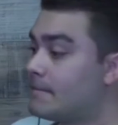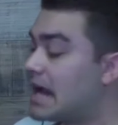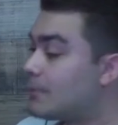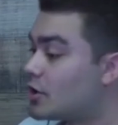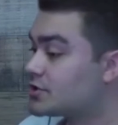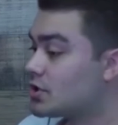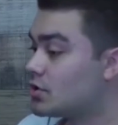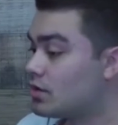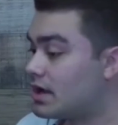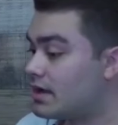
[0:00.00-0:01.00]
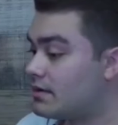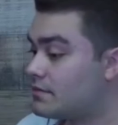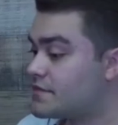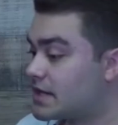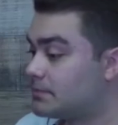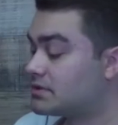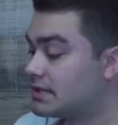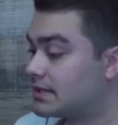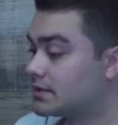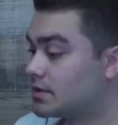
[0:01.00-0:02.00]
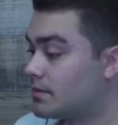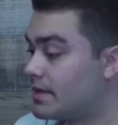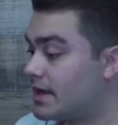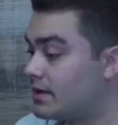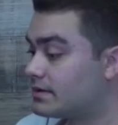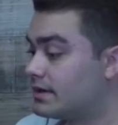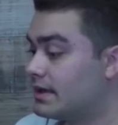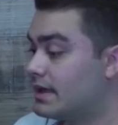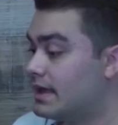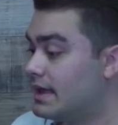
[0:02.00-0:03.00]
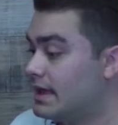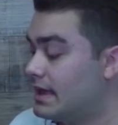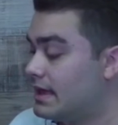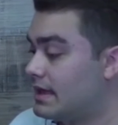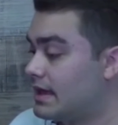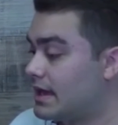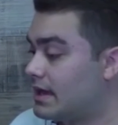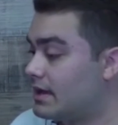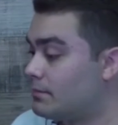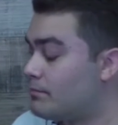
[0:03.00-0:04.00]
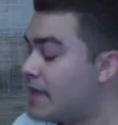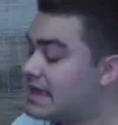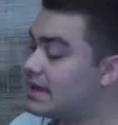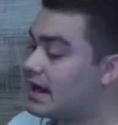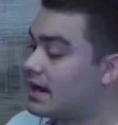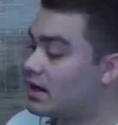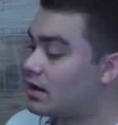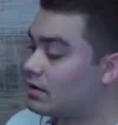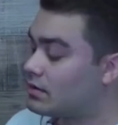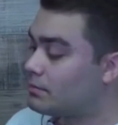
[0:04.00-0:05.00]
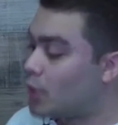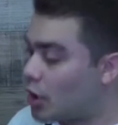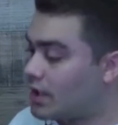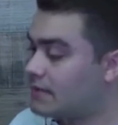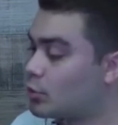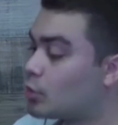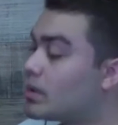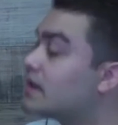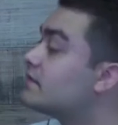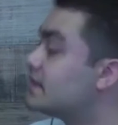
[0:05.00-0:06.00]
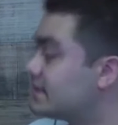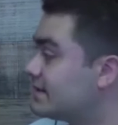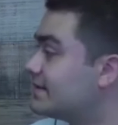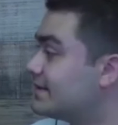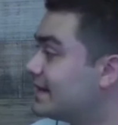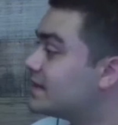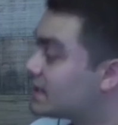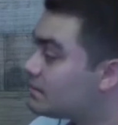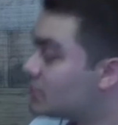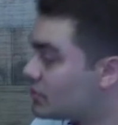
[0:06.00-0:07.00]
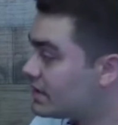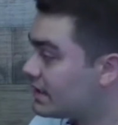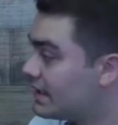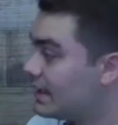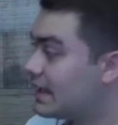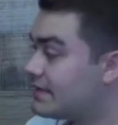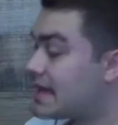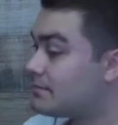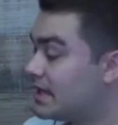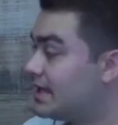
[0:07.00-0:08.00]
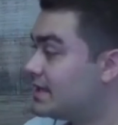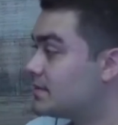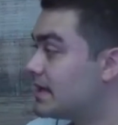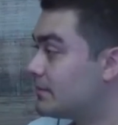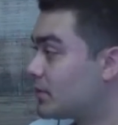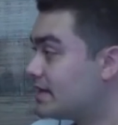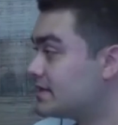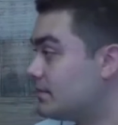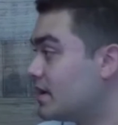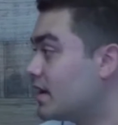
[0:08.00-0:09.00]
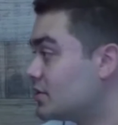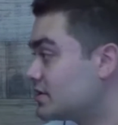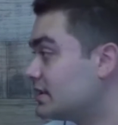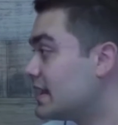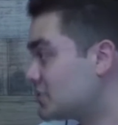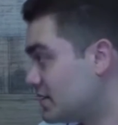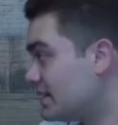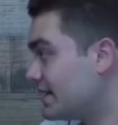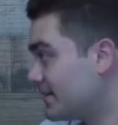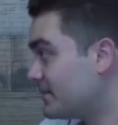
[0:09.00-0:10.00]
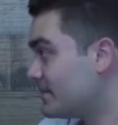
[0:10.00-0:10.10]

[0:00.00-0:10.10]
I'm also very particular about making our party more relevant in the community, and that means being present beyond just election day.